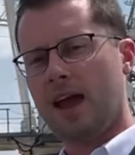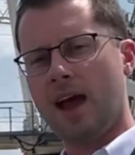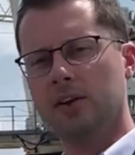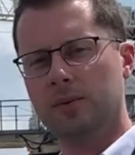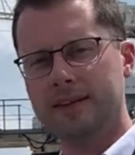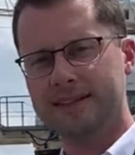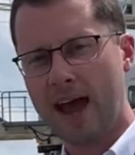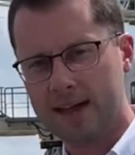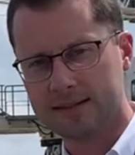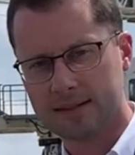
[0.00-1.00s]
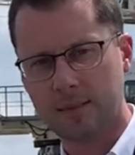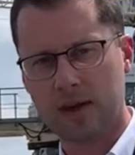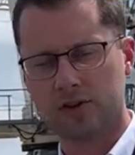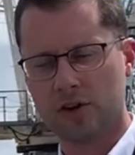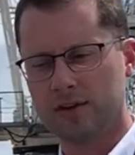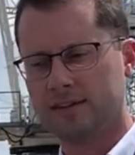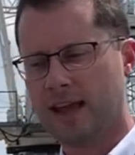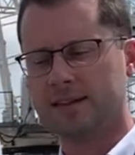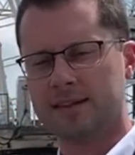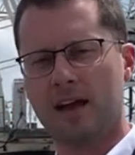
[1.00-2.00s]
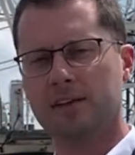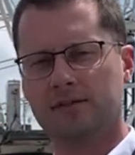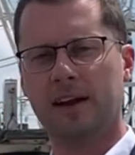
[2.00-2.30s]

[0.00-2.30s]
how do we test to make sure that that solid